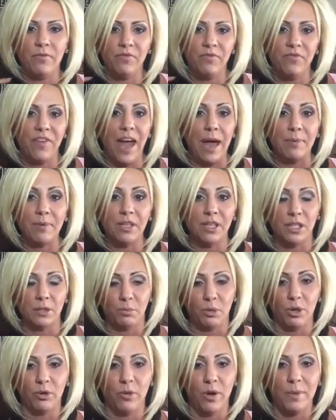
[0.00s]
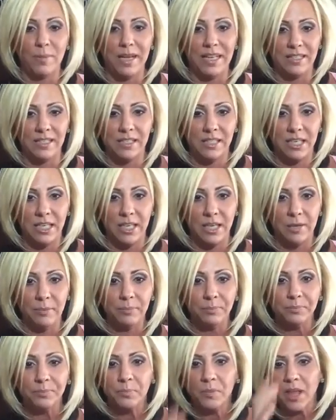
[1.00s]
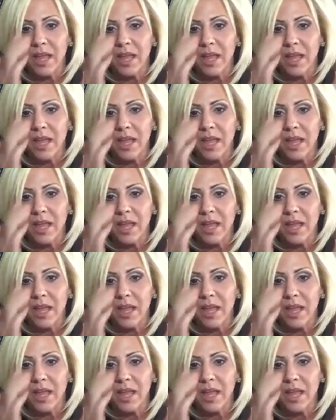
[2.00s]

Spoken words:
fabulous Pure Romance team.